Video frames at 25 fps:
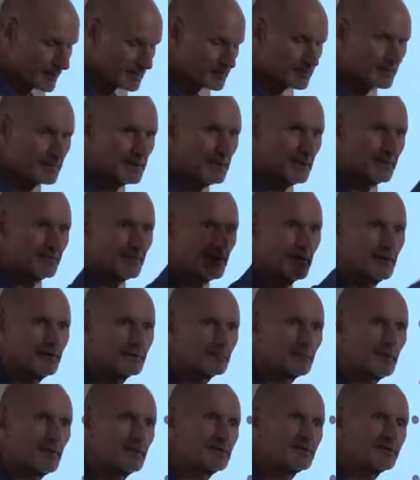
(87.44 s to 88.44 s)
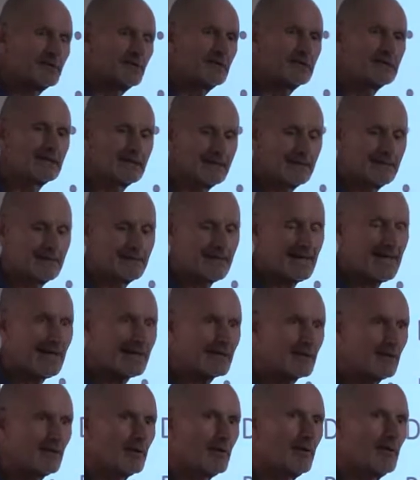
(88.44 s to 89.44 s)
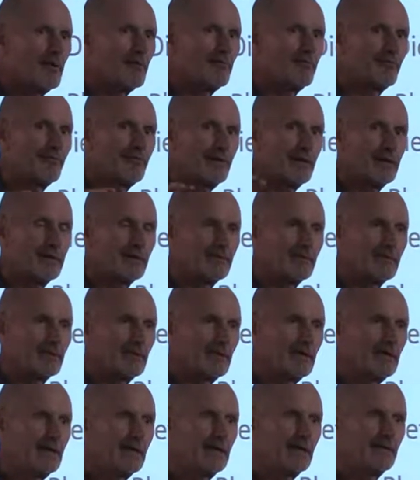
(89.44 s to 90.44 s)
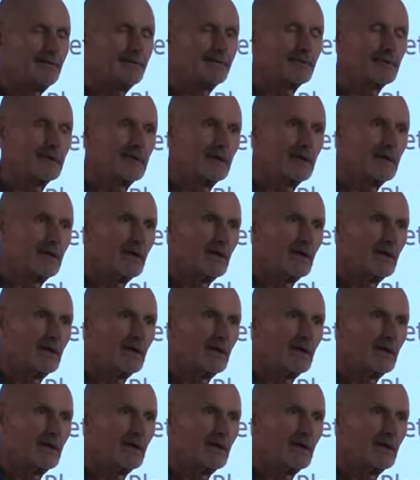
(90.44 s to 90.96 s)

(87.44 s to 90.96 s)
Once we get those pesky cattle off that land,